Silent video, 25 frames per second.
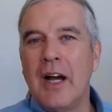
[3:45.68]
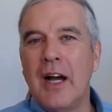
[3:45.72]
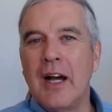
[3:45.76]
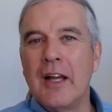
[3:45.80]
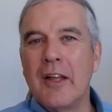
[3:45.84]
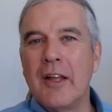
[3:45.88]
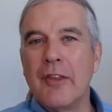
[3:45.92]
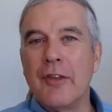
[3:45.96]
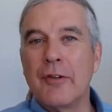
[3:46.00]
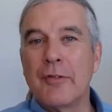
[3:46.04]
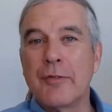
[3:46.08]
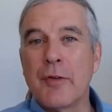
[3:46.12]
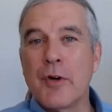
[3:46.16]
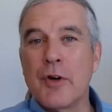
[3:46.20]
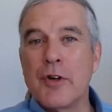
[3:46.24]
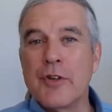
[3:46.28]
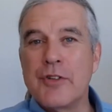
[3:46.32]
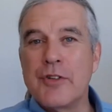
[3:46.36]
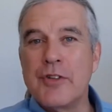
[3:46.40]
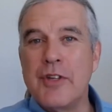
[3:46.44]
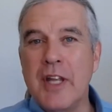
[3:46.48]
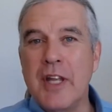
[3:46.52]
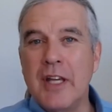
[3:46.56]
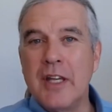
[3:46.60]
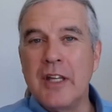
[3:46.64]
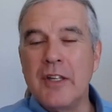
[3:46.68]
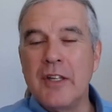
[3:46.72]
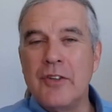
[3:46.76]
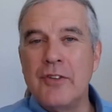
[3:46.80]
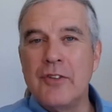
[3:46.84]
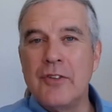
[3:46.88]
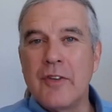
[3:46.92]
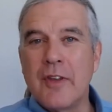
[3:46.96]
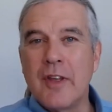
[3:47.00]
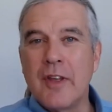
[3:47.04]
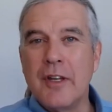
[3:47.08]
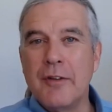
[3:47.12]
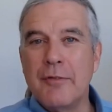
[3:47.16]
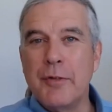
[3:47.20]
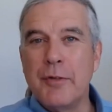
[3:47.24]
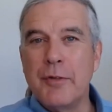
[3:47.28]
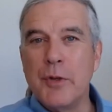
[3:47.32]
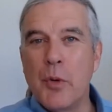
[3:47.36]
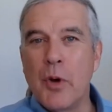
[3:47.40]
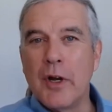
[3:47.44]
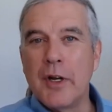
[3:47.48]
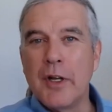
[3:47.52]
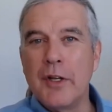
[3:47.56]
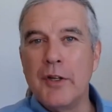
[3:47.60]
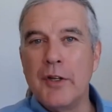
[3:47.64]
Uh, the first is that if you
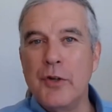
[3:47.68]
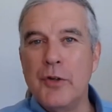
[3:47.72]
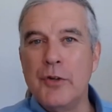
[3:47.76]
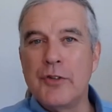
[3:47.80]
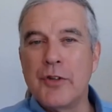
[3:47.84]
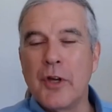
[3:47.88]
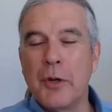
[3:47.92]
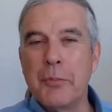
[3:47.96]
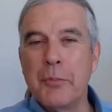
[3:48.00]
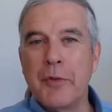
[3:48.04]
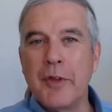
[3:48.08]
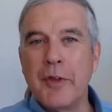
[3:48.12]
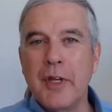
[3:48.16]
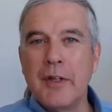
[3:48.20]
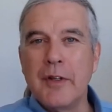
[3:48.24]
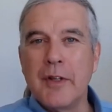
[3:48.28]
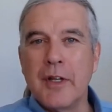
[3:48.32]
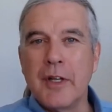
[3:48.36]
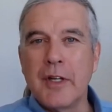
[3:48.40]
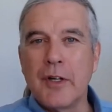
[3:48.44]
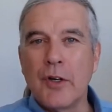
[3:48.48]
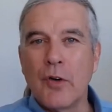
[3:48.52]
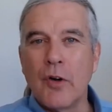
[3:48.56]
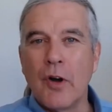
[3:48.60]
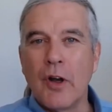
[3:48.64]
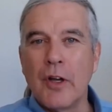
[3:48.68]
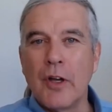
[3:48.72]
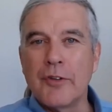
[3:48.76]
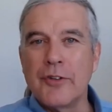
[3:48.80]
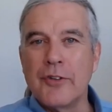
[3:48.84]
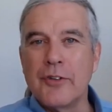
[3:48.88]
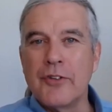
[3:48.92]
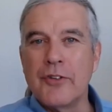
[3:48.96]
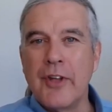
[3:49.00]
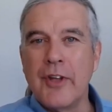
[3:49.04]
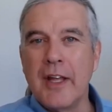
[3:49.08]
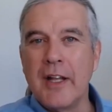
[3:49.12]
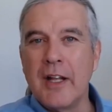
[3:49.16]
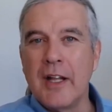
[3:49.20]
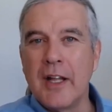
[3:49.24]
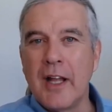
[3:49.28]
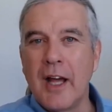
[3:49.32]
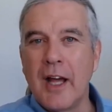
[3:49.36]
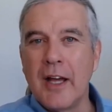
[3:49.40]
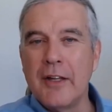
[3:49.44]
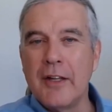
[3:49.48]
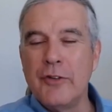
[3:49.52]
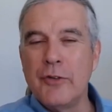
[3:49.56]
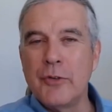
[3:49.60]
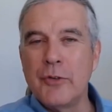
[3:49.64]
want to do something that crosses state
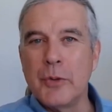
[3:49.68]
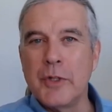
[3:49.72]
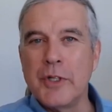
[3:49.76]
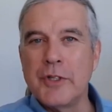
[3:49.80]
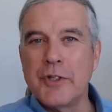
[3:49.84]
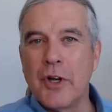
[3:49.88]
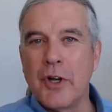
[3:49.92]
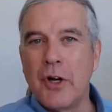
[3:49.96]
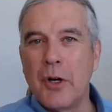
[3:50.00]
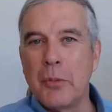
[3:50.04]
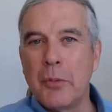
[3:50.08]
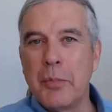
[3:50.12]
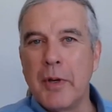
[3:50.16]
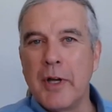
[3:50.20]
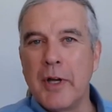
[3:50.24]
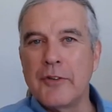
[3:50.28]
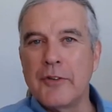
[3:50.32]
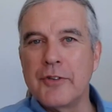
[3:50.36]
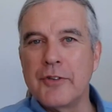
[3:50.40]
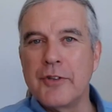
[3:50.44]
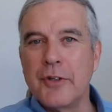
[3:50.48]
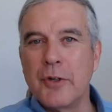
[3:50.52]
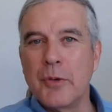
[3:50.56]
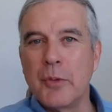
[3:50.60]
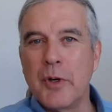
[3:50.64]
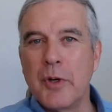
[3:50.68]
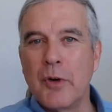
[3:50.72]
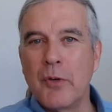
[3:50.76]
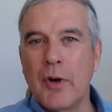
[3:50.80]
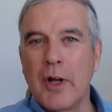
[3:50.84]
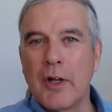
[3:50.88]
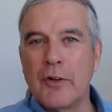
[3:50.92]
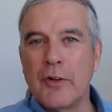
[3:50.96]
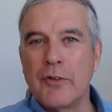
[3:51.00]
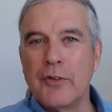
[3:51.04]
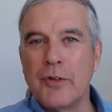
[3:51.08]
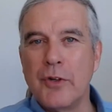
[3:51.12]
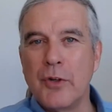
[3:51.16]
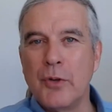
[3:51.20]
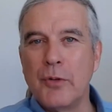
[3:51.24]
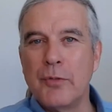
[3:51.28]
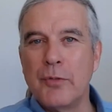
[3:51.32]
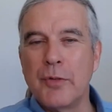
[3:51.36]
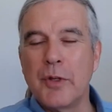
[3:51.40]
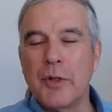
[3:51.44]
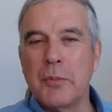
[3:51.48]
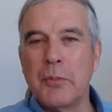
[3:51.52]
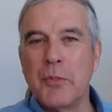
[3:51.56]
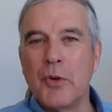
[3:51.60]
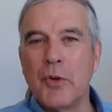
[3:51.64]
lines, which all passenger railroads do
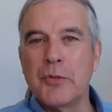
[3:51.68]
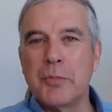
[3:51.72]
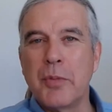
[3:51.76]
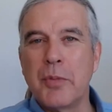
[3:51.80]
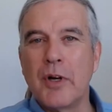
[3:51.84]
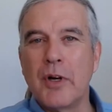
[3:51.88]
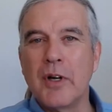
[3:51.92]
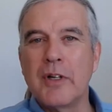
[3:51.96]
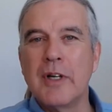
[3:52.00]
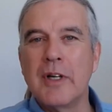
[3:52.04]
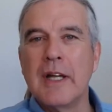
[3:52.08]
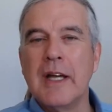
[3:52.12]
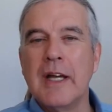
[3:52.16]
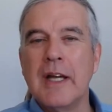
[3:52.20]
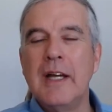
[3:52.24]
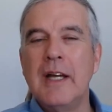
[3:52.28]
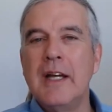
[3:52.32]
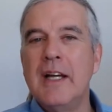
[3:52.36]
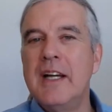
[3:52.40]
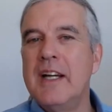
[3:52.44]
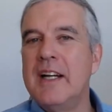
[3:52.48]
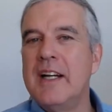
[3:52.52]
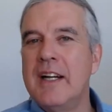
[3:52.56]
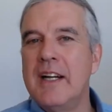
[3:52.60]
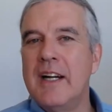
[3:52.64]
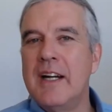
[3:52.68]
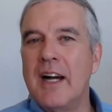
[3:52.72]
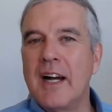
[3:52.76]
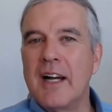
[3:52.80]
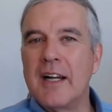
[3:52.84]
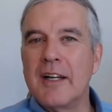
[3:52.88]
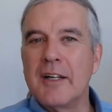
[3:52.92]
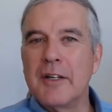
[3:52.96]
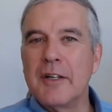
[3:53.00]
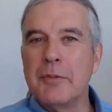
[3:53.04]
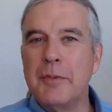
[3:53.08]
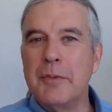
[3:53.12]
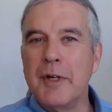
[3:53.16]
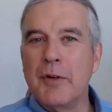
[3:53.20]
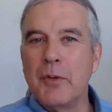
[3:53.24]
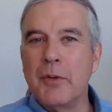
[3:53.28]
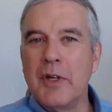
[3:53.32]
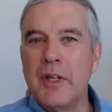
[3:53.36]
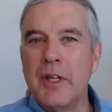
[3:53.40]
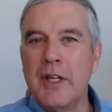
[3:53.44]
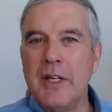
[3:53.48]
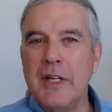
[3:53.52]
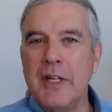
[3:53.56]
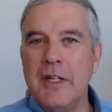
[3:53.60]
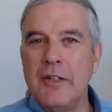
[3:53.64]
for the most part, uh, it
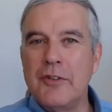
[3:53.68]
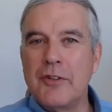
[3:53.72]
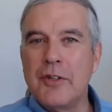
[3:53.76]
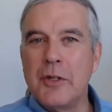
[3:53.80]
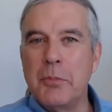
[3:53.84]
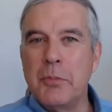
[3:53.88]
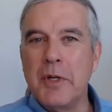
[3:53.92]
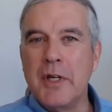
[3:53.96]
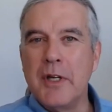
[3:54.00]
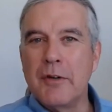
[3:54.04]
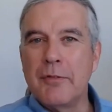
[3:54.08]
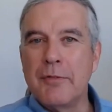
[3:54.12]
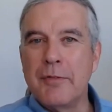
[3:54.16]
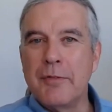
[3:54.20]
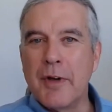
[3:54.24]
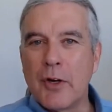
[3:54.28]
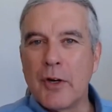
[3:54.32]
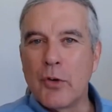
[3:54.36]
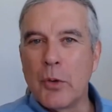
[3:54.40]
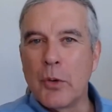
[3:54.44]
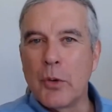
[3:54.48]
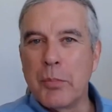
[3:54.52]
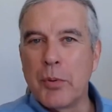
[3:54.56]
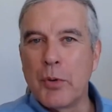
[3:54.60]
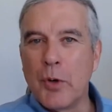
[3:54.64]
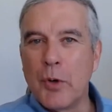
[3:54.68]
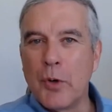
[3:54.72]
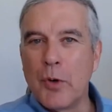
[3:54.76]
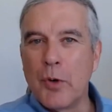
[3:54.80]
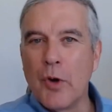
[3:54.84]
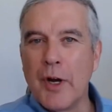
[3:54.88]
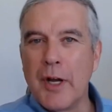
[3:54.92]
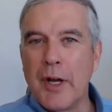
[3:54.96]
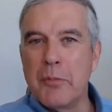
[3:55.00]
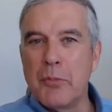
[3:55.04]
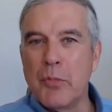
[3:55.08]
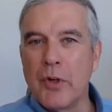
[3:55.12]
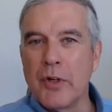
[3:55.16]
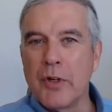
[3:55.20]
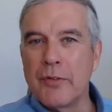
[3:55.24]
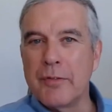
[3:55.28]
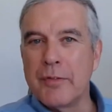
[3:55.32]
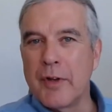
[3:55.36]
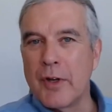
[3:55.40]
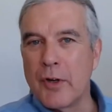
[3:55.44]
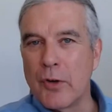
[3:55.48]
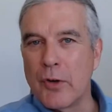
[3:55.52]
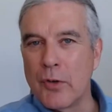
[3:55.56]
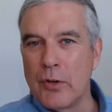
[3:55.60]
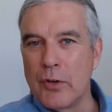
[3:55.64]
really needs to be a federal program with
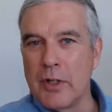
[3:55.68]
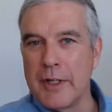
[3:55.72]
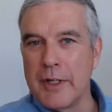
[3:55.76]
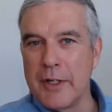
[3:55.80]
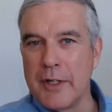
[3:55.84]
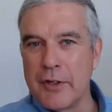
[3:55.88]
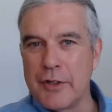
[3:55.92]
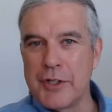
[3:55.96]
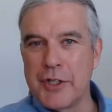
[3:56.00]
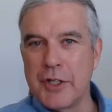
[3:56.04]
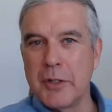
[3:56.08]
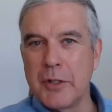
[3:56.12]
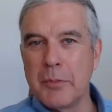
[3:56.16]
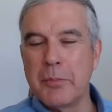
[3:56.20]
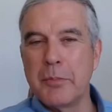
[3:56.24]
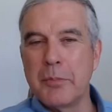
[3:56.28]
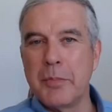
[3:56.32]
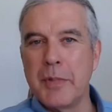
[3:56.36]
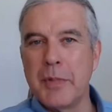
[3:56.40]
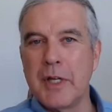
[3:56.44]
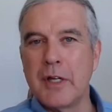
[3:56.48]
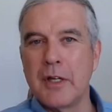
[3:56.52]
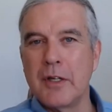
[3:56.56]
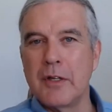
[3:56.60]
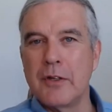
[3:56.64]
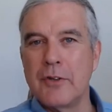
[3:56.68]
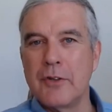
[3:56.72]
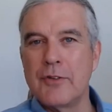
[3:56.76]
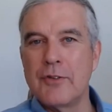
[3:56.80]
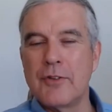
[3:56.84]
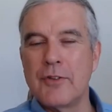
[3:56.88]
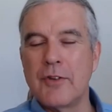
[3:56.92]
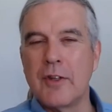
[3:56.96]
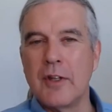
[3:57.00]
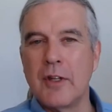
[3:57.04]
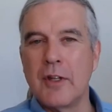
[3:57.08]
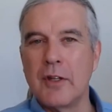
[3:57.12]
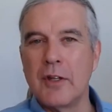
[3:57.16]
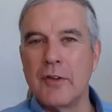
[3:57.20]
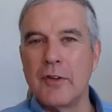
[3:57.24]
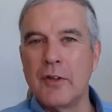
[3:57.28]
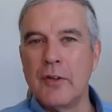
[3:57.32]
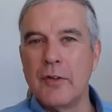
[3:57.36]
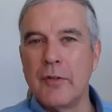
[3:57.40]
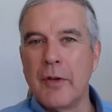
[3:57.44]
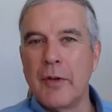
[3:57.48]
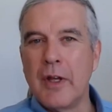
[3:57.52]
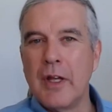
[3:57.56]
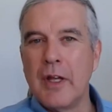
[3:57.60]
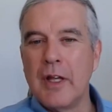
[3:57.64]
federal leadership because the
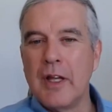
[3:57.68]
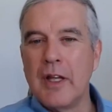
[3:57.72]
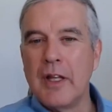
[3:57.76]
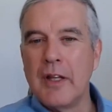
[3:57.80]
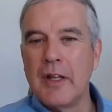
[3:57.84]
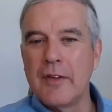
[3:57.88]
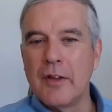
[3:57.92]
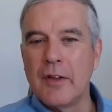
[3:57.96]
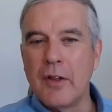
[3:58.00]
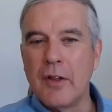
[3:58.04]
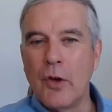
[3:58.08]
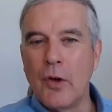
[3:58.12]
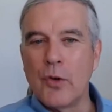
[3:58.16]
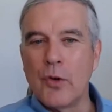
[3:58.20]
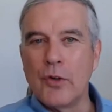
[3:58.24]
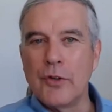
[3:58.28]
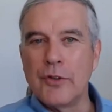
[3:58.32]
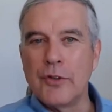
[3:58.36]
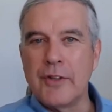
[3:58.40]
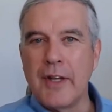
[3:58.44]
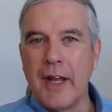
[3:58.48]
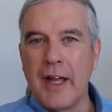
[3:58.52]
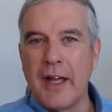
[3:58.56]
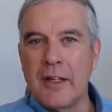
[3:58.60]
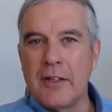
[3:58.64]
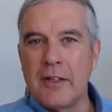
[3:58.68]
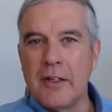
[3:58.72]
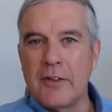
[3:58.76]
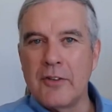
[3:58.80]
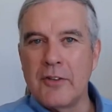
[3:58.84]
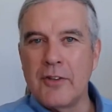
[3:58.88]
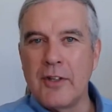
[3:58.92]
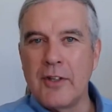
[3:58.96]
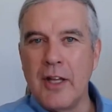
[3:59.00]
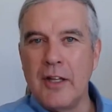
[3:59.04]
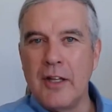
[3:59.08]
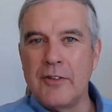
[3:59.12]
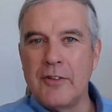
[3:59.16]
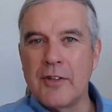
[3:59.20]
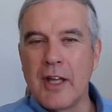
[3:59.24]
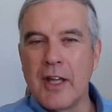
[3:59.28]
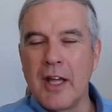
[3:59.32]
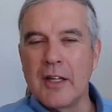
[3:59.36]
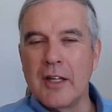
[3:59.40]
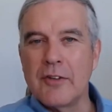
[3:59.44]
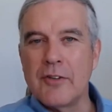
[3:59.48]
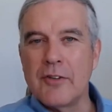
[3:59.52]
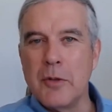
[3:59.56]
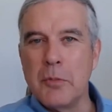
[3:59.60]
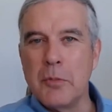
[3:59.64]
the local stat, states
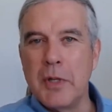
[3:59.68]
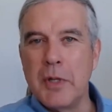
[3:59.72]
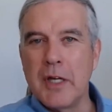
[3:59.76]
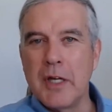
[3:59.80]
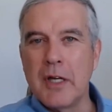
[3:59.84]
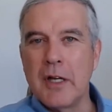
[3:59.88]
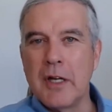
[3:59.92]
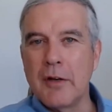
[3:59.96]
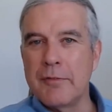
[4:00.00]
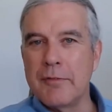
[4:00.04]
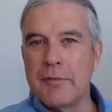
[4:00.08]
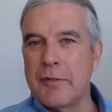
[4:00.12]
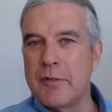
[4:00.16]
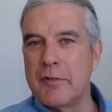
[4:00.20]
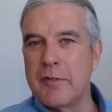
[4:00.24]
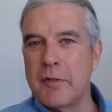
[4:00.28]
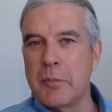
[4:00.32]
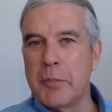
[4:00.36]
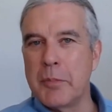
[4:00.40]
can't see big enough of a